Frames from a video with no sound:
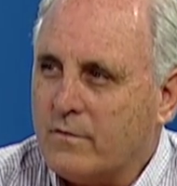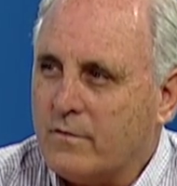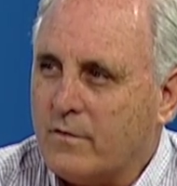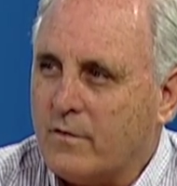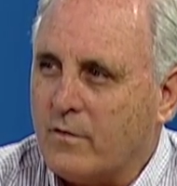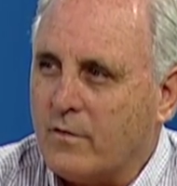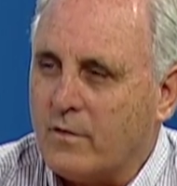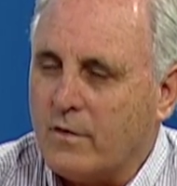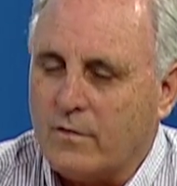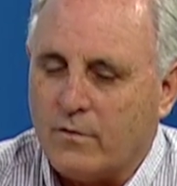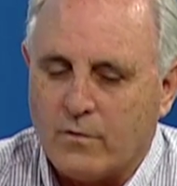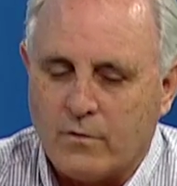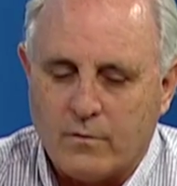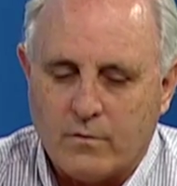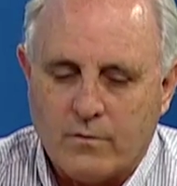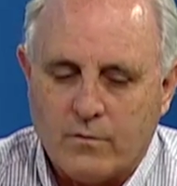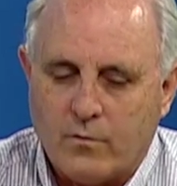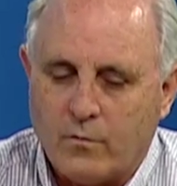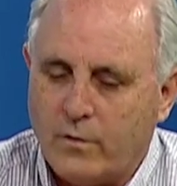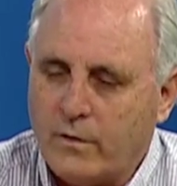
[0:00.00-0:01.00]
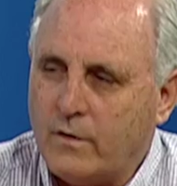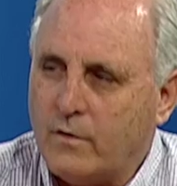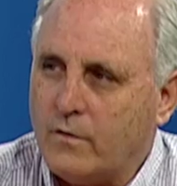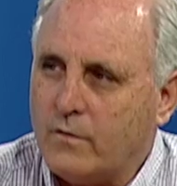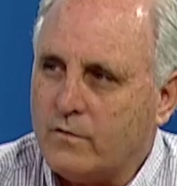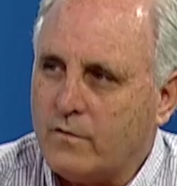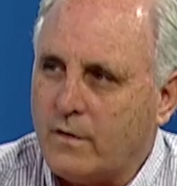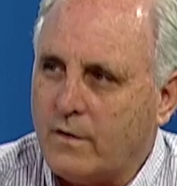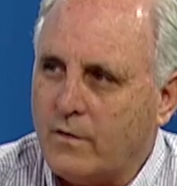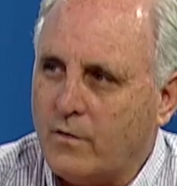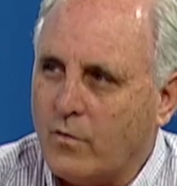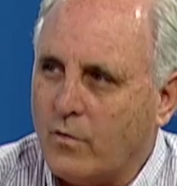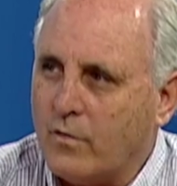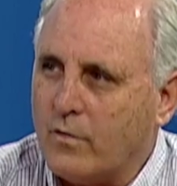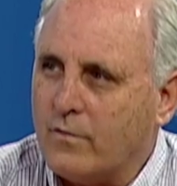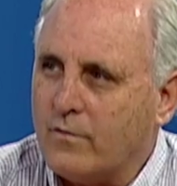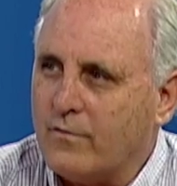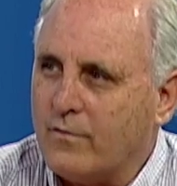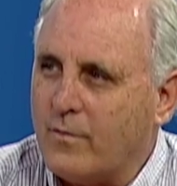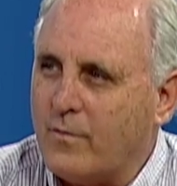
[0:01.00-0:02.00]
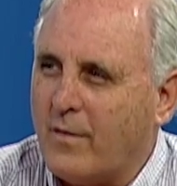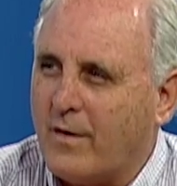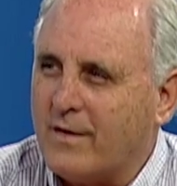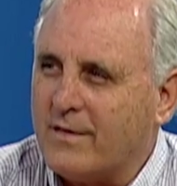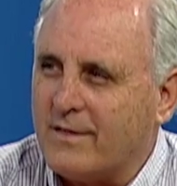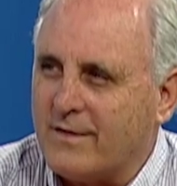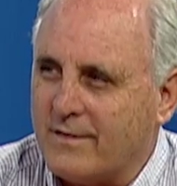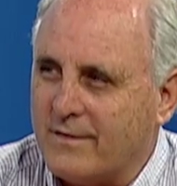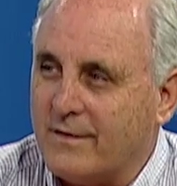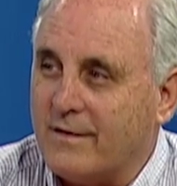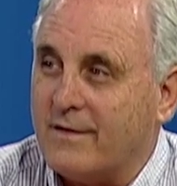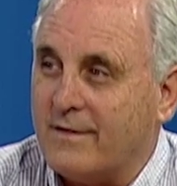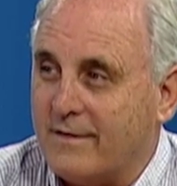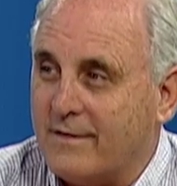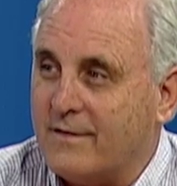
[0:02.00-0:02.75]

their either windows and or remodeling done.